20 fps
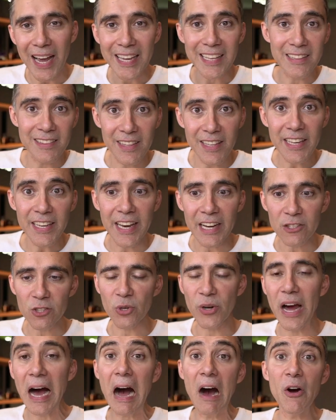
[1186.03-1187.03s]

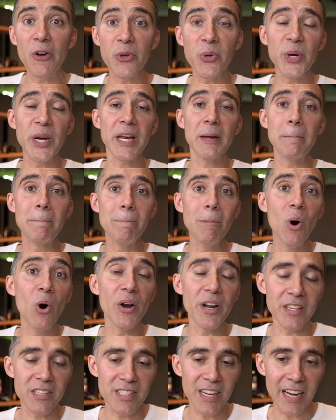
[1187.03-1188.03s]
ideas on how you can
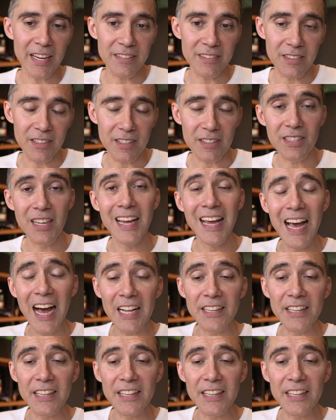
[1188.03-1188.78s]
monetize this.